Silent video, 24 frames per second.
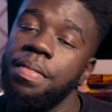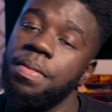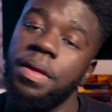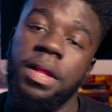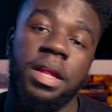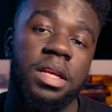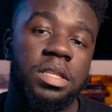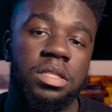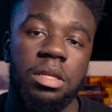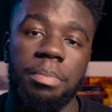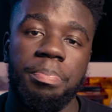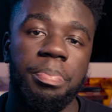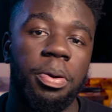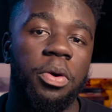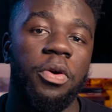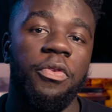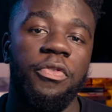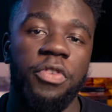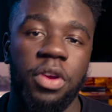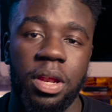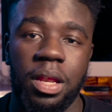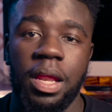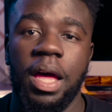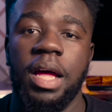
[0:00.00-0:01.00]
then it's the
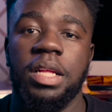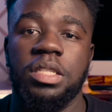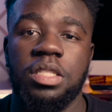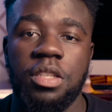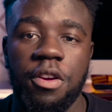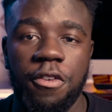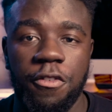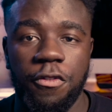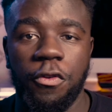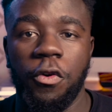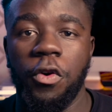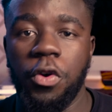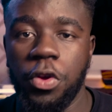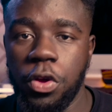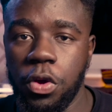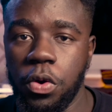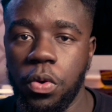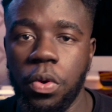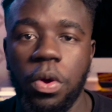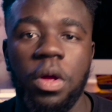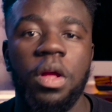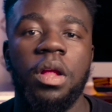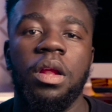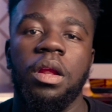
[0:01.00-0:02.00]
perfect lens for
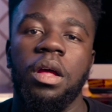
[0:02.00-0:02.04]
you.